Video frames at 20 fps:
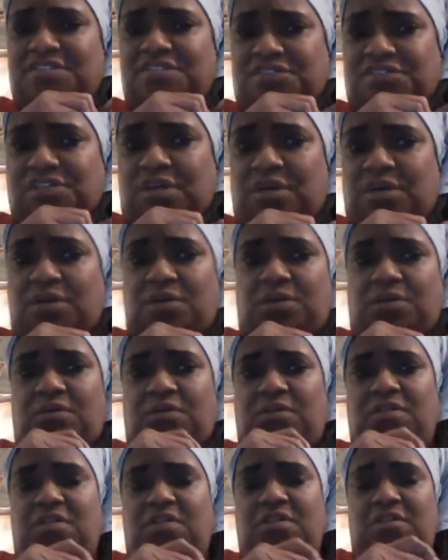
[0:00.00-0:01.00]

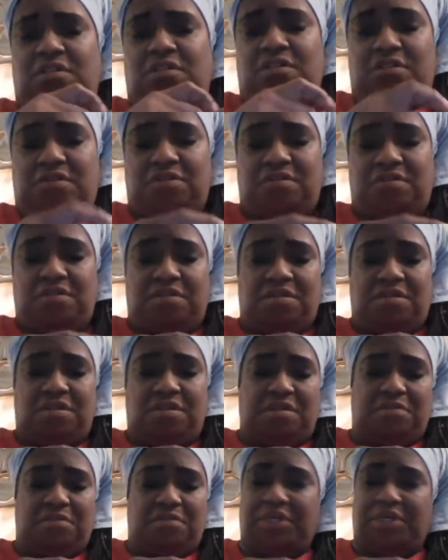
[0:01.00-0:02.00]
So,
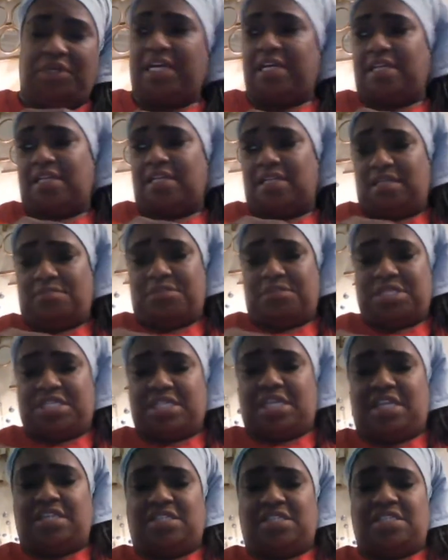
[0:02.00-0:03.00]
but let me
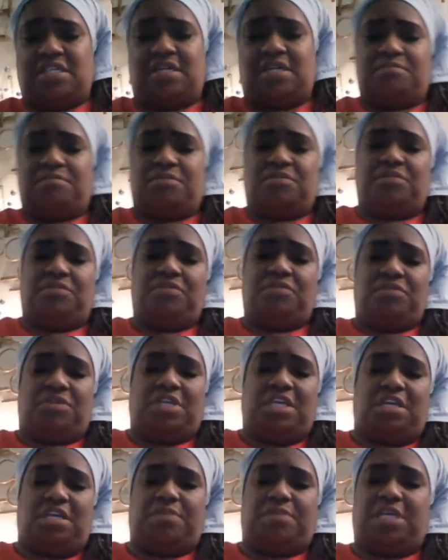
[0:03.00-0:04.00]
tell you something,
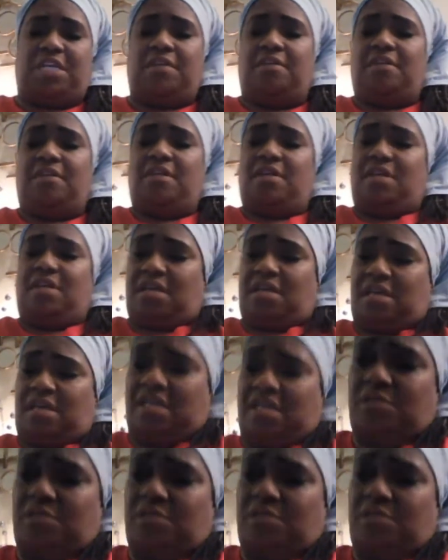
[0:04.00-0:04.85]
Kimmy, and